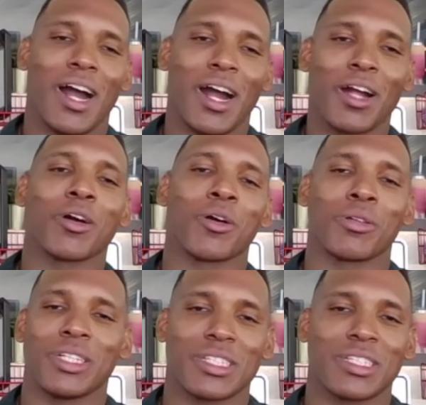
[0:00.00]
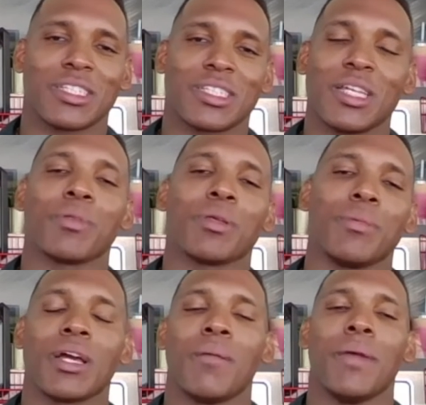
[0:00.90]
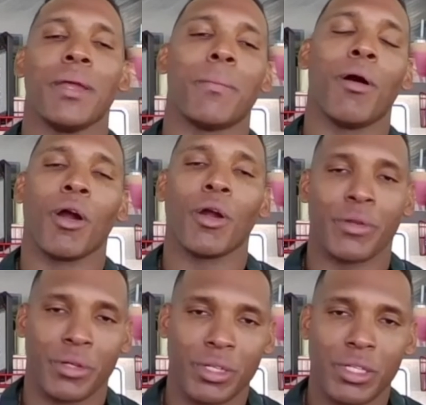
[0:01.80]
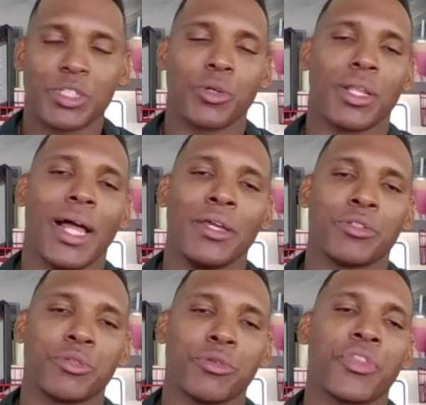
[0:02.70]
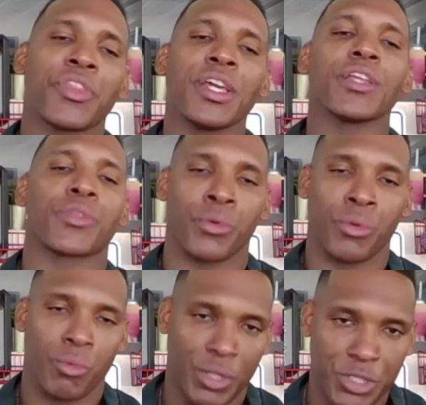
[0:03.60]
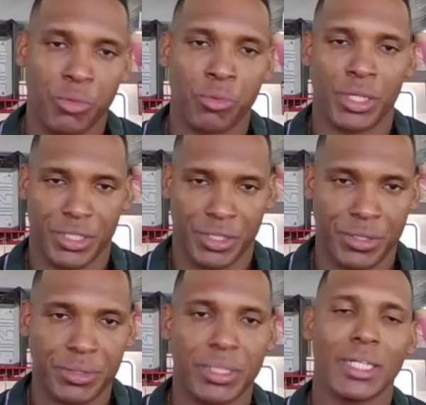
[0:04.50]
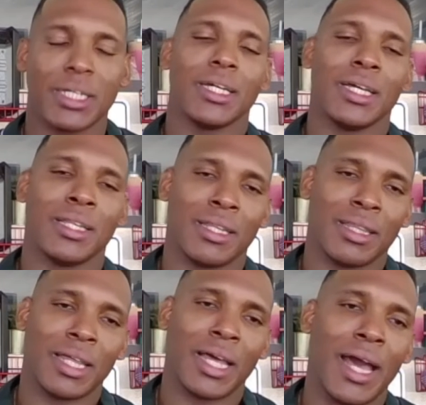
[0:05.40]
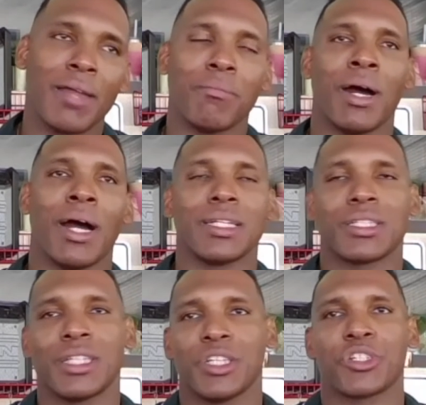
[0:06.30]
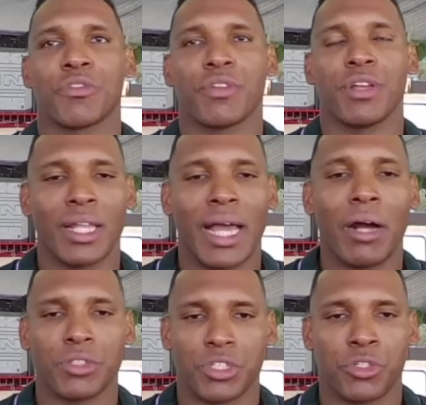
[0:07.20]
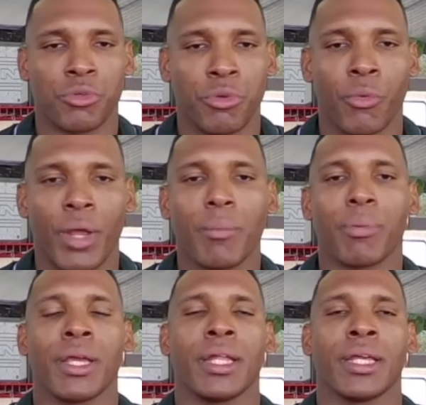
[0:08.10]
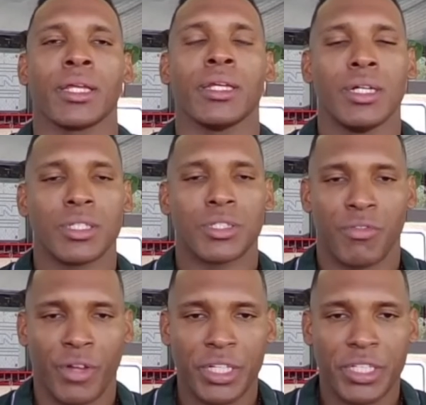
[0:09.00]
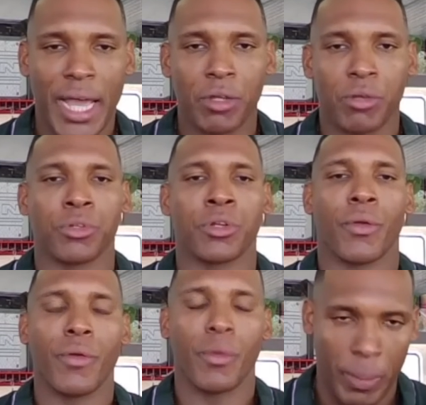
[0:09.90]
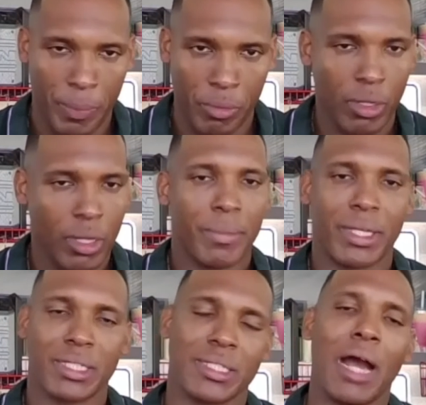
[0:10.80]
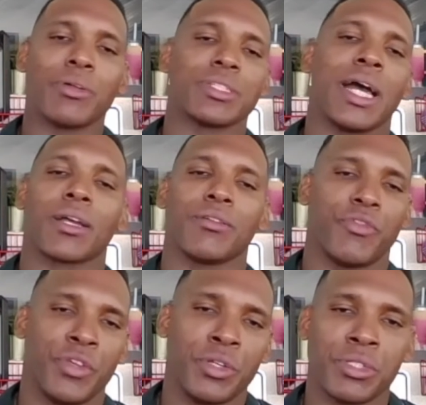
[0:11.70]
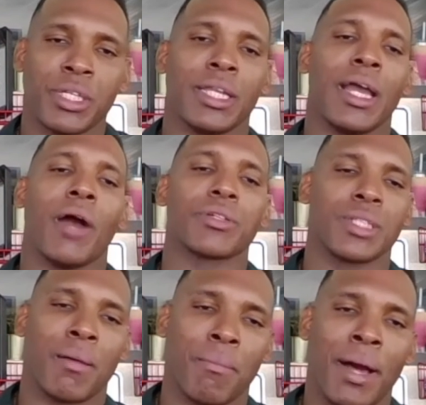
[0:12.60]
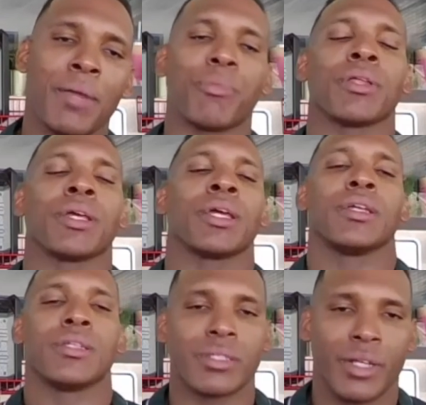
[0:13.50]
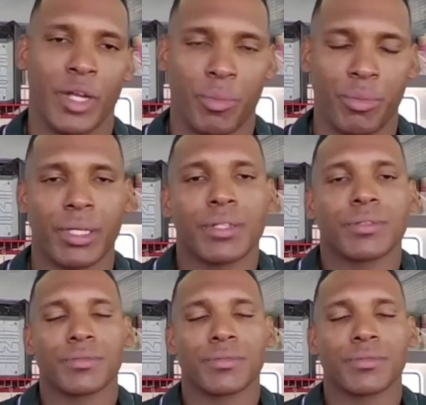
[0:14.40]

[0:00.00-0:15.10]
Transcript: Our goal is just to simply become a partner to allow you to think through what you want to do. And that mindset shift allows us to do great planning to a very tactical degree with people, because now it's not confusing and now it's not my plan, it's their plan.